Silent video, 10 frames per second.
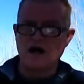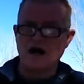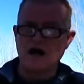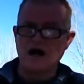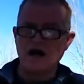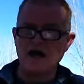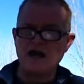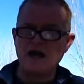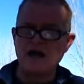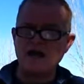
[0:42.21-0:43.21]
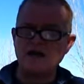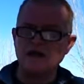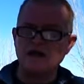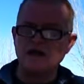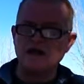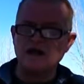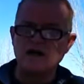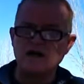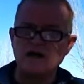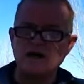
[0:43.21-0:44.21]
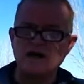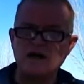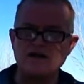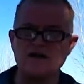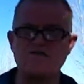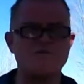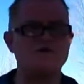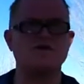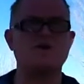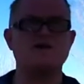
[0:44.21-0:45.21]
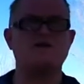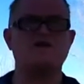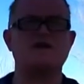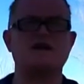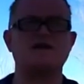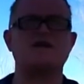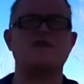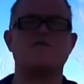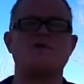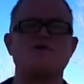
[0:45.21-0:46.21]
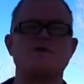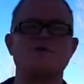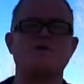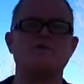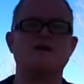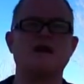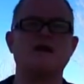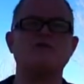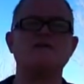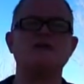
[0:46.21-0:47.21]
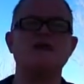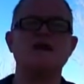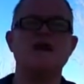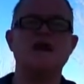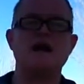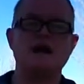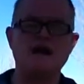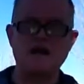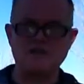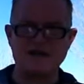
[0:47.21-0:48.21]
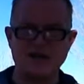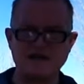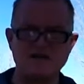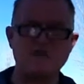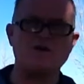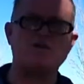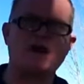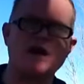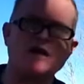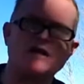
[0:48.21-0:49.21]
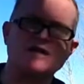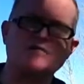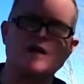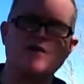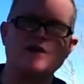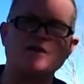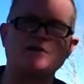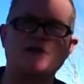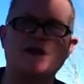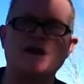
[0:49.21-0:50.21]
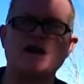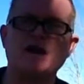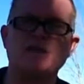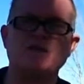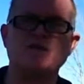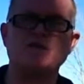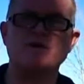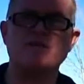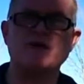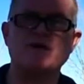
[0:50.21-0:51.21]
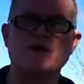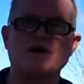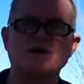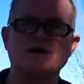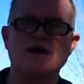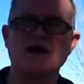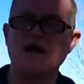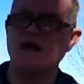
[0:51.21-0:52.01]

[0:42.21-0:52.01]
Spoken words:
I had a different perspective than, let's say, most people would have. And a lot of it had to do with my experience that I had with meteorology.